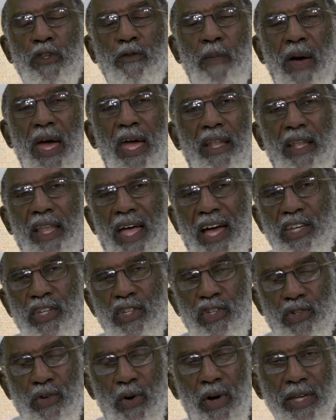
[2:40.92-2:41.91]
This is by
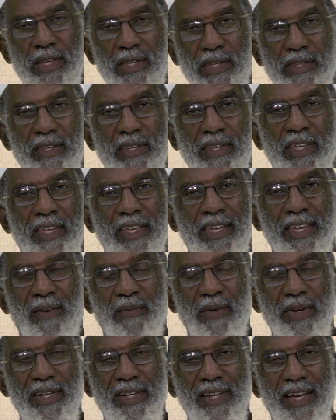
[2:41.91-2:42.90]
Allah's choice.
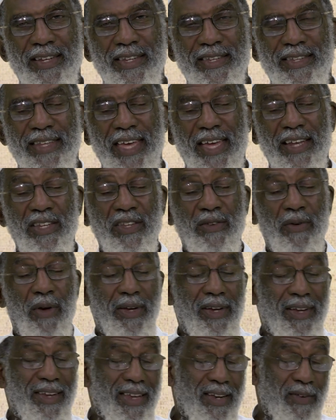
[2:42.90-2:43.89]
We need to
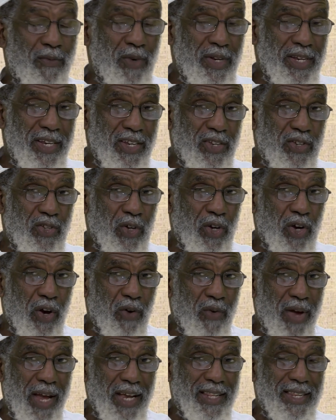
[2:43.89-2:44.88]
understand, and we need
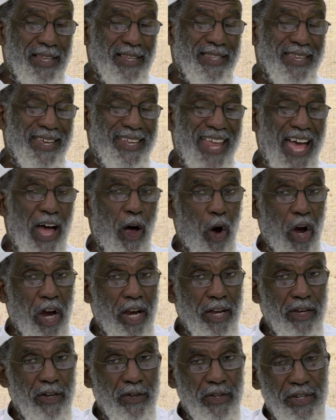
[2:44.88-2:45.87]
to correct this in
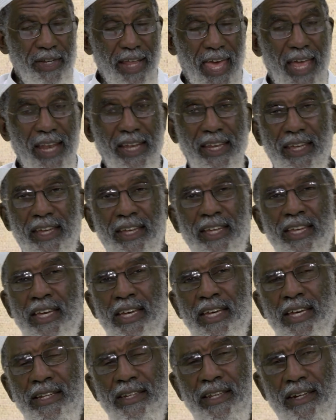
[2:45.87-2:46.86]
our
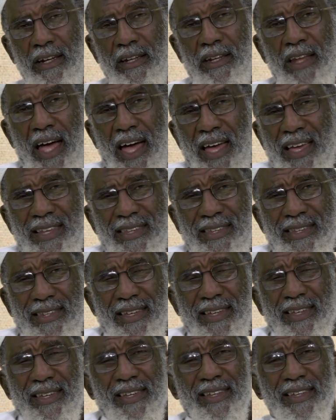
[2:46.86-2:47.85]
understanding, that Allah
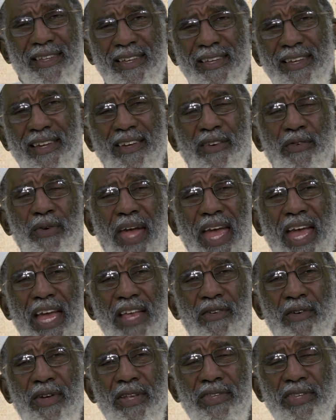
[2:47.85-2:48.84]
is the
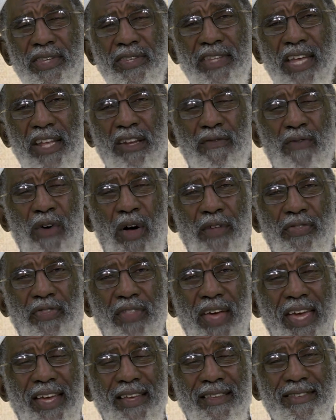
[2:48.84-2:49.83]
creator and sustainer of
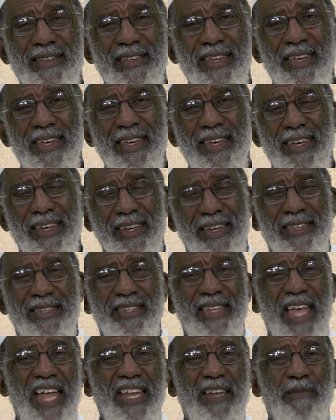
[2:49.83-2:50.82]
all things.
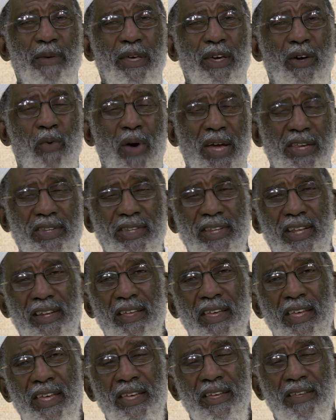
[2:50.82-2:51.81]
He is not to be
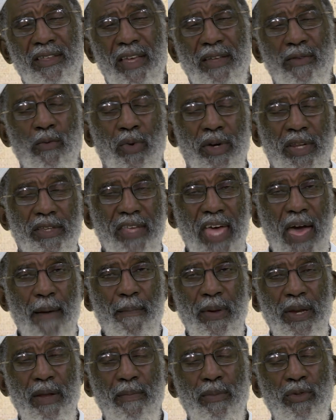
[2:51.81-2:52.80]
questioned. And what
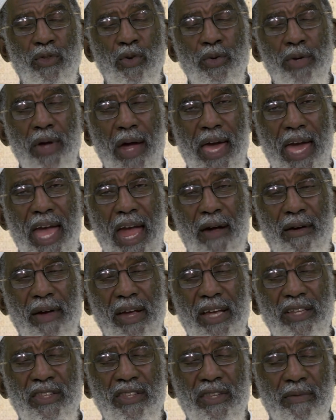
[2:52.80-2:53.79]
has happened due to our
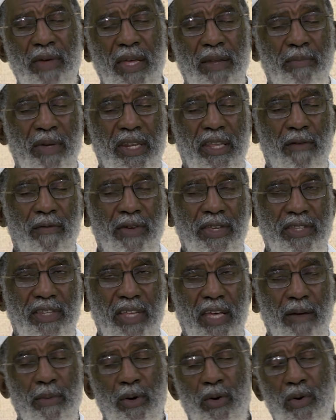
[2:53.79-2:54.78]
arrogance, and many
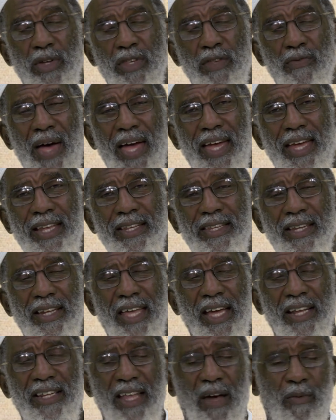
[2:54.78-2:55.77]
of us think because of our
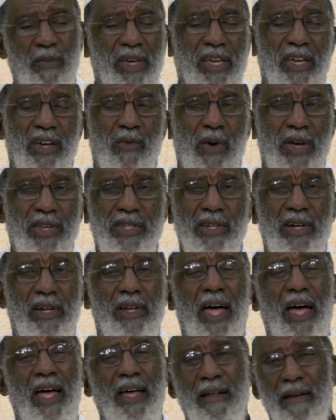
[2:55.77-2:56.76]
intellect that we can
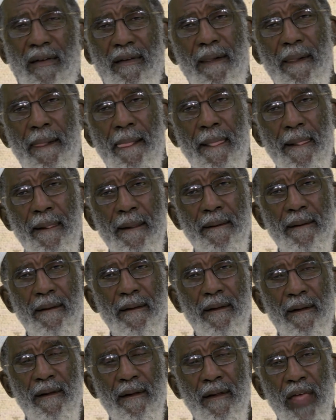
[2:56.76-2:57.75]
question Allah.
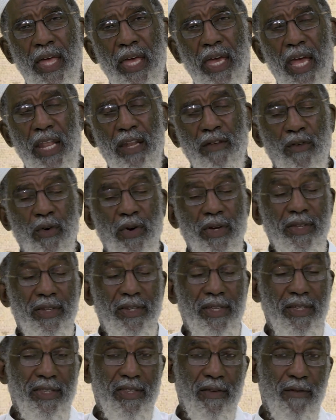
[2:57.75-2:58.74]
And of
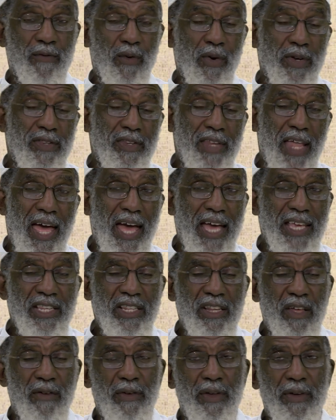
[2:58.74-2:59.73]
course, this, is the
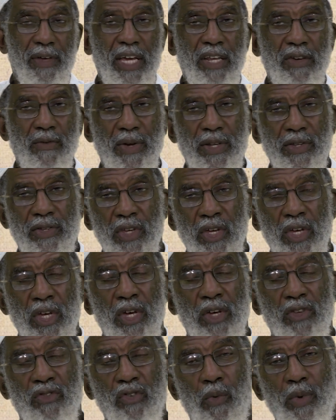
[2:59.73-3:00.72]
highest level of
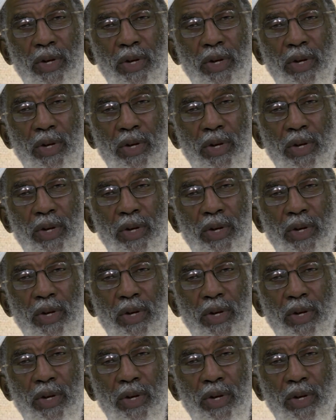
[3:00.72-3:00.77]
ignorance.